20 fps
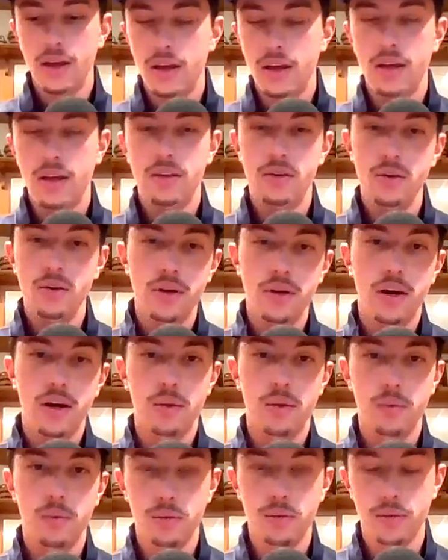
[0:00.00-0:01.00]
and
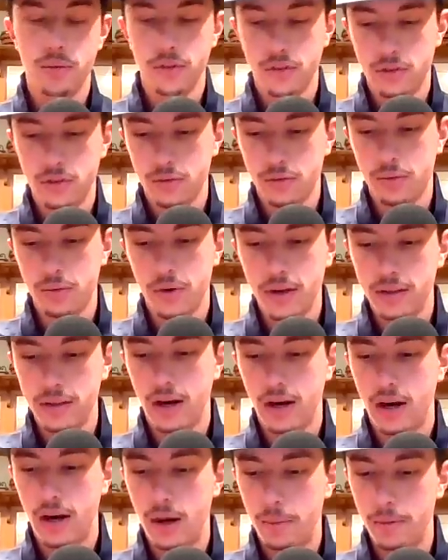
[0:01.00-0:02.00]
UConn was quite
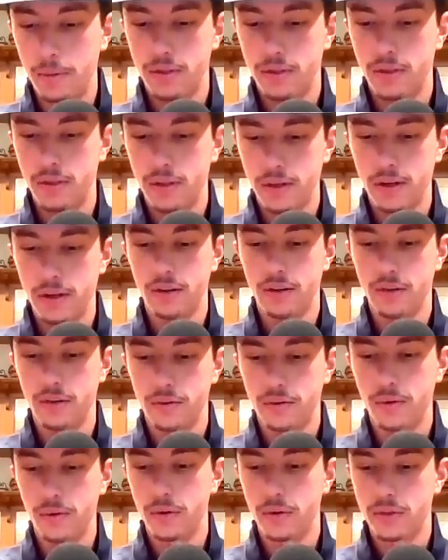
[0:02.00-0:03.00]
the opposite there in the
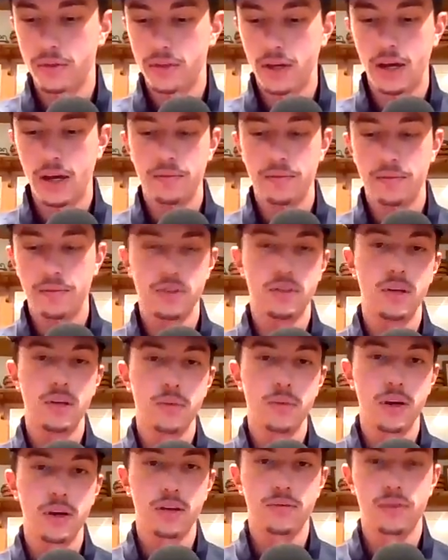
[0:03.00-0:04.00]
first half. It
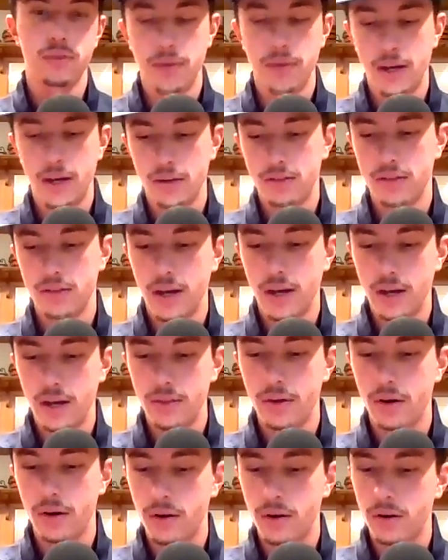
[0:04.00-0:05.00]
seemed like from
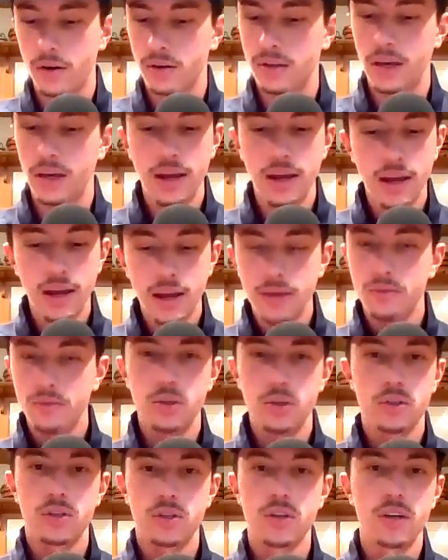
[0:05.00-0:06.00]
outside the arc,
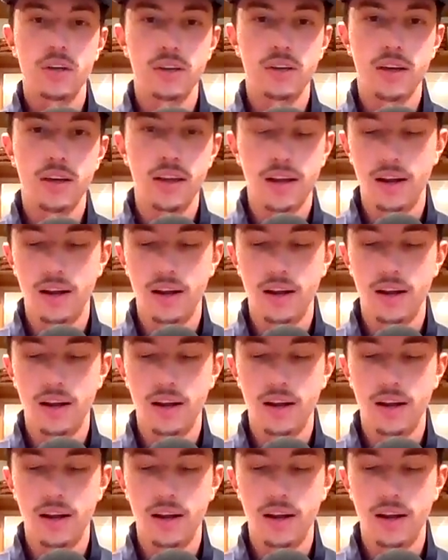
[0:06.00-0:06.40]
just couldn't get